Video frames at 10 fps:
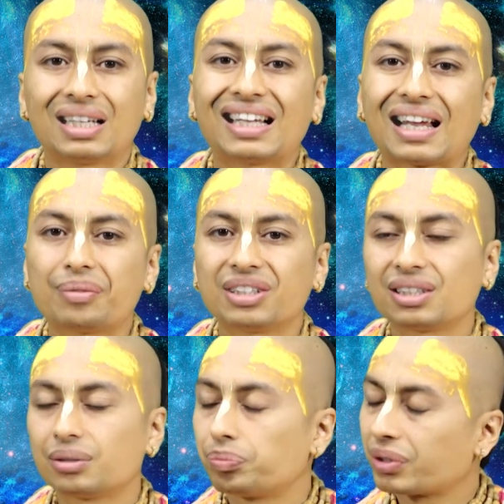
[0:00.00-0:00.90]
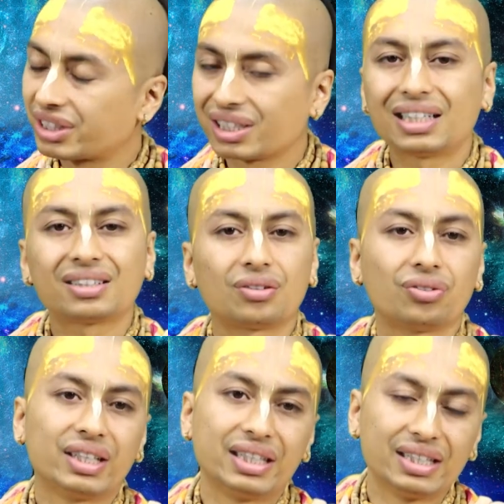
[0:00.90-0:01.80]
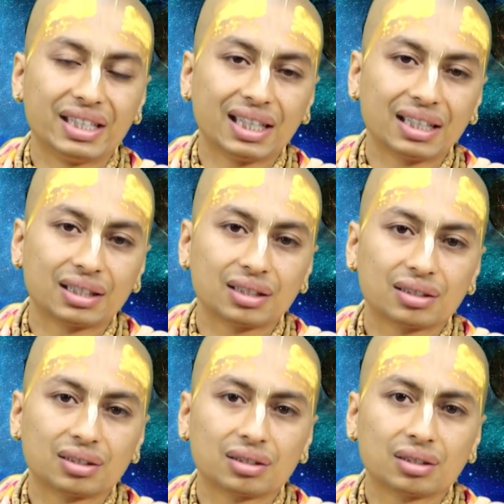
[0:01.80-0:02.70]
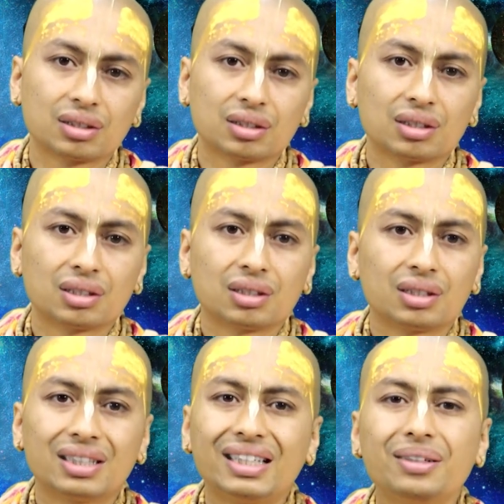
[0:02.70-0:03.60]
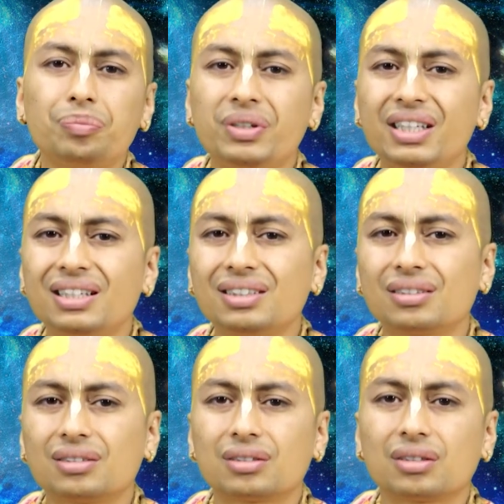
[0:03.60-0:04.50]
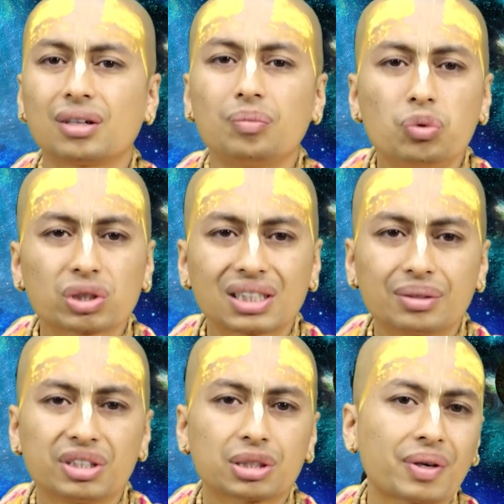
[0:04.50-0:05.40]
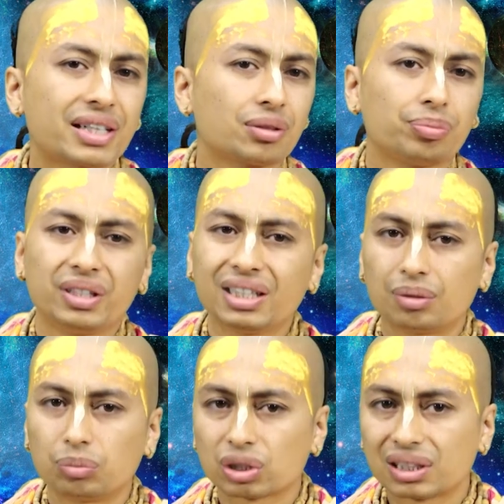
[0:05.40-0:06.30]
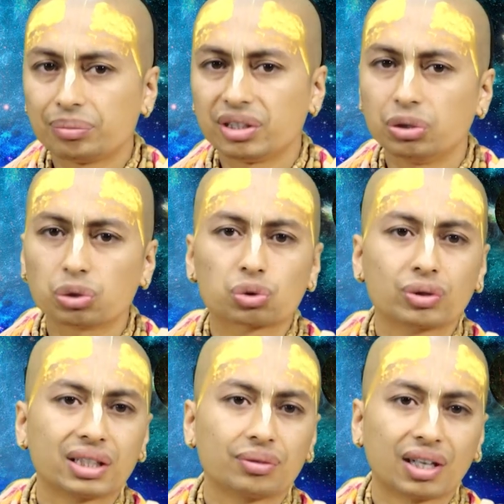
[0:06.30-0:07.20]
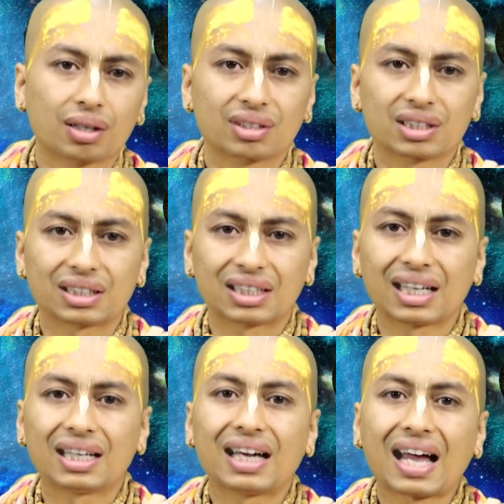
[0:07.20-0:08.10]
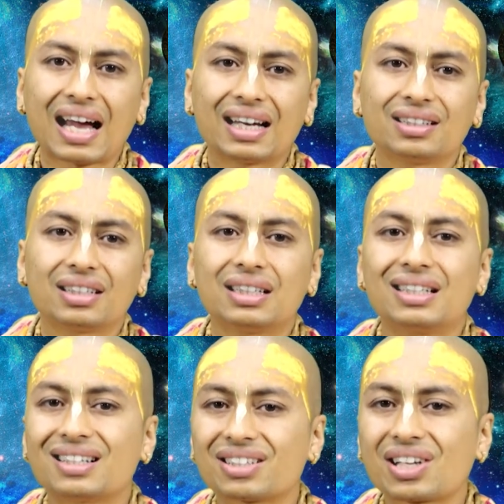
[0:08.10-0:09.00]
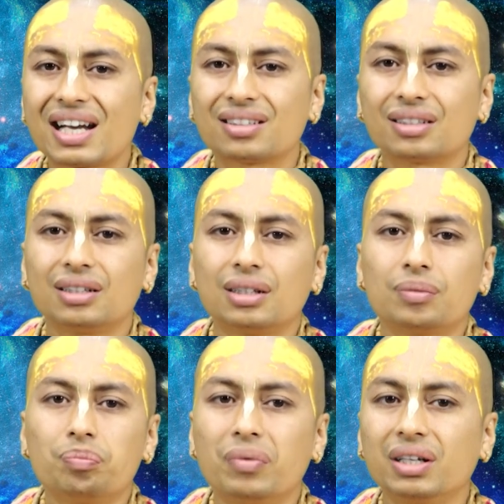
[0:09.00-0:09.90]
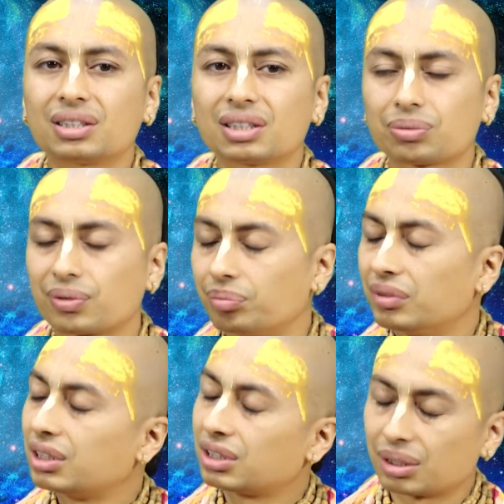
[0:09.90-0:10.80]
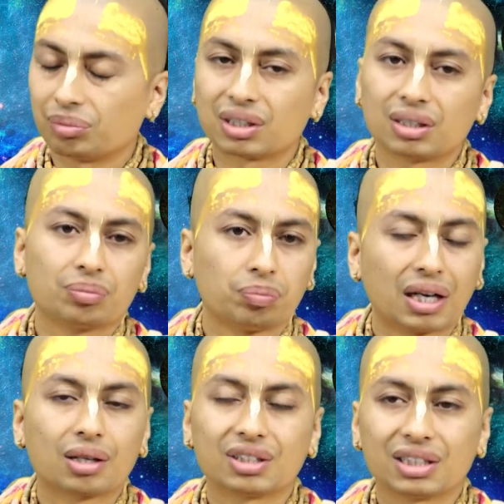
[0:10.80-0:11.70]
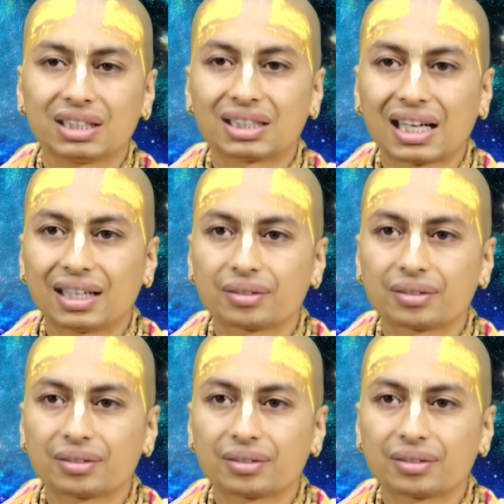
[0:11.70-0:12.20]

11th President of India, he being a Muslim, despite of being a Muslim, used to read Bhagavad Gita and recite the mantras from Srimad Bhagavad Gita.